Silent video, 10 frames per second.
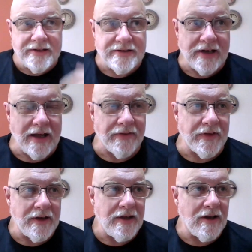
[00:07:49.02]

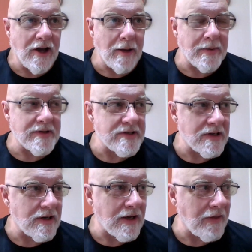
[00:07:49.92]
Anthony Hopkins in
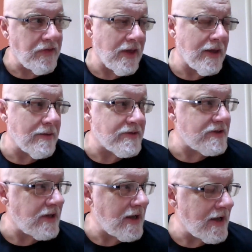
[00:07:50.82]
it. I think he was
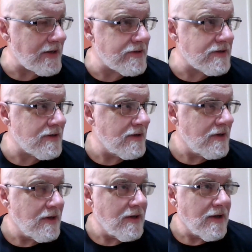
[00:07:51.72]
de-aged.
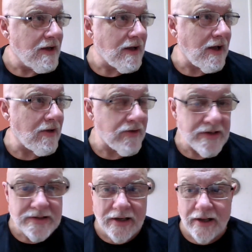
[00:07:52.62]
I only
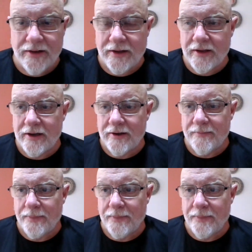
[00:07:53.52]
saw the